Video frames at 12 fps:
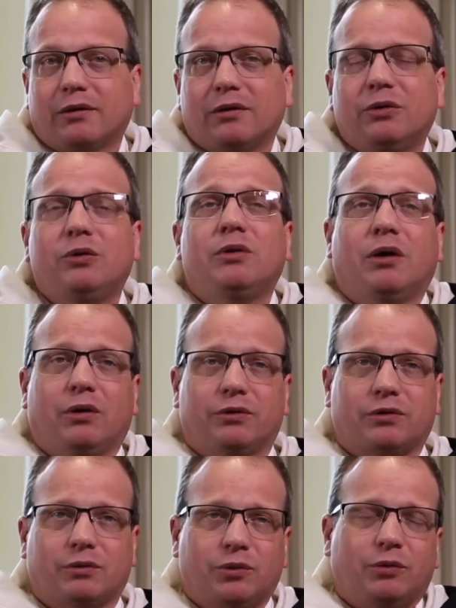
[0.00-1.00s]
or who
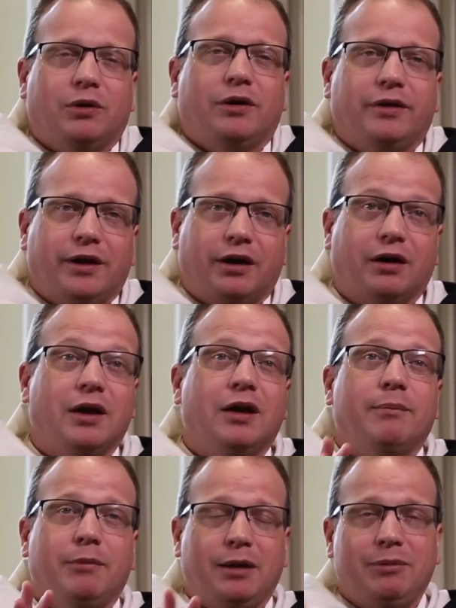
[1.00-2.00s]
knows? We weren't there.
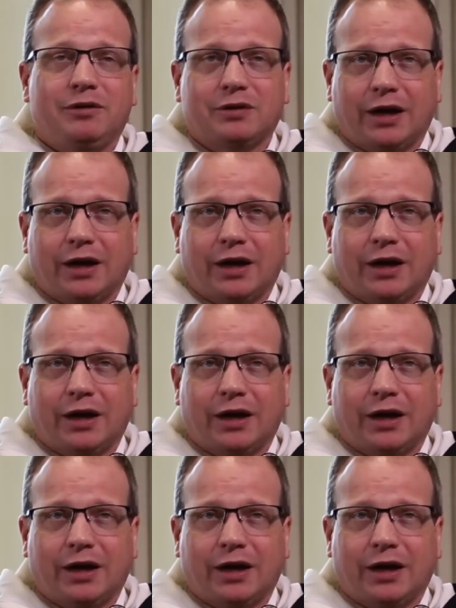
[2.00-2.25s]
Maybe